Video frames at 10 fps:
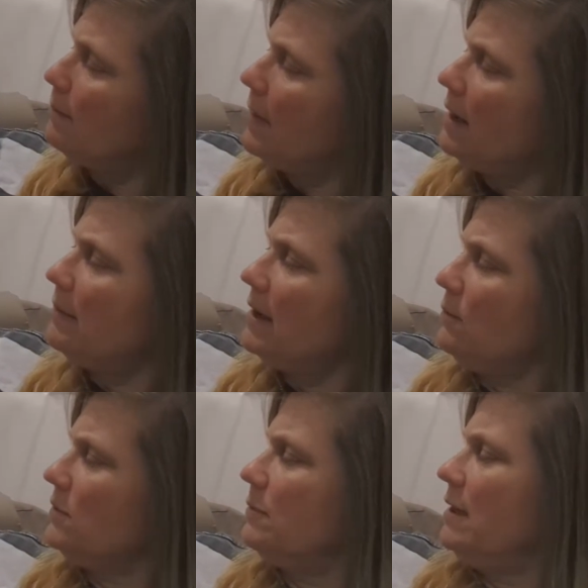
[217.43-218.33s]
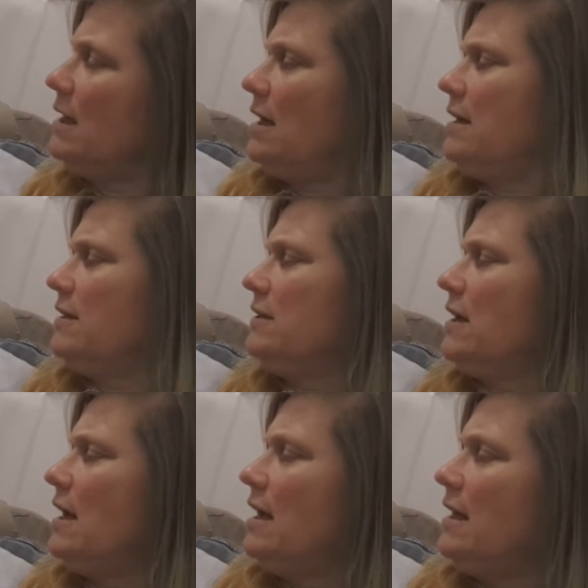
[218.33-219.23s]
Maybe it was
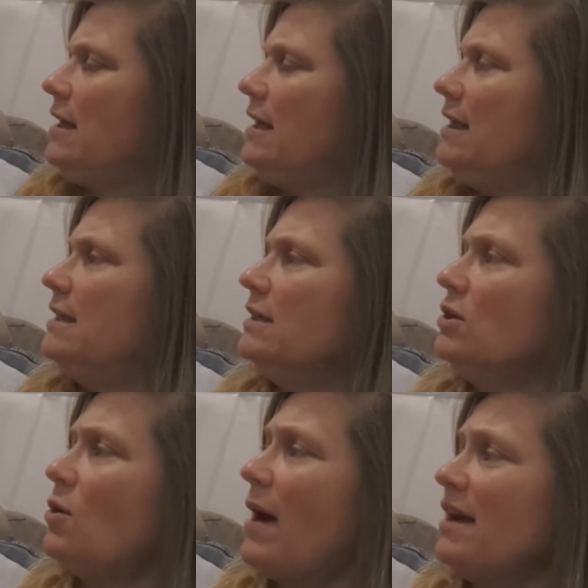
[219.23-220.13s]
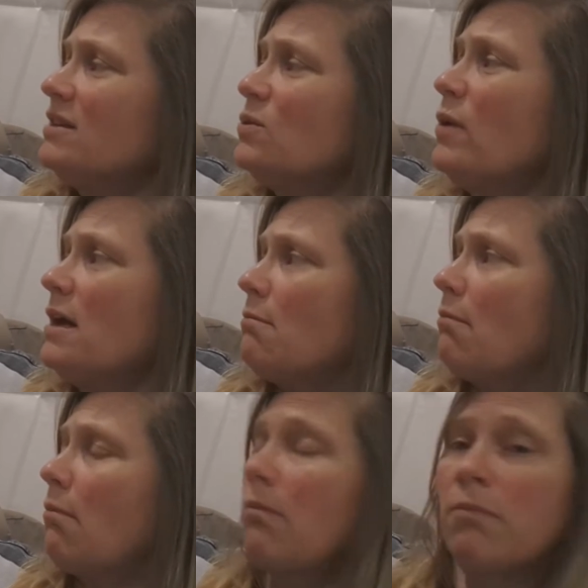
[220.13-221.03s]
because he didn't know how to
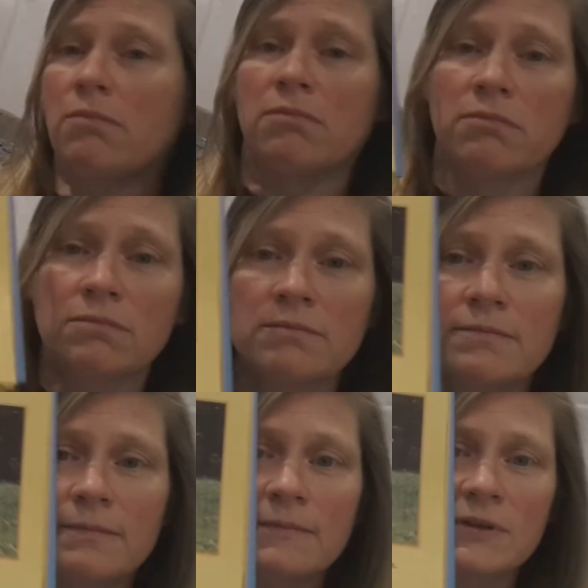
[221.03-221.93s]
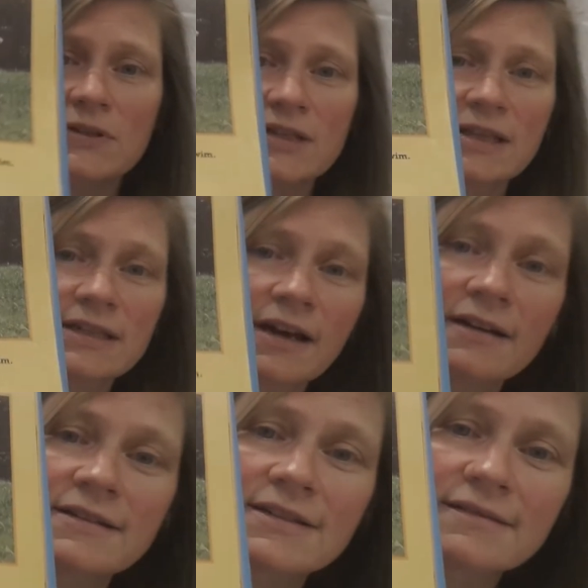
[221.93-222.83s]
swim. See the
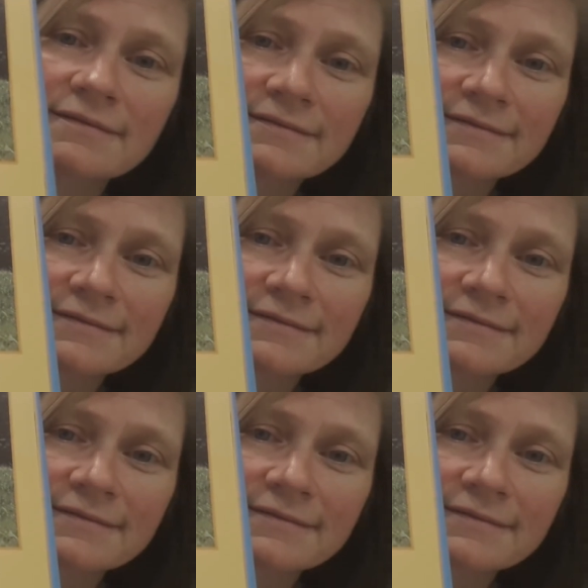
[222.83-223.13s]
ducks?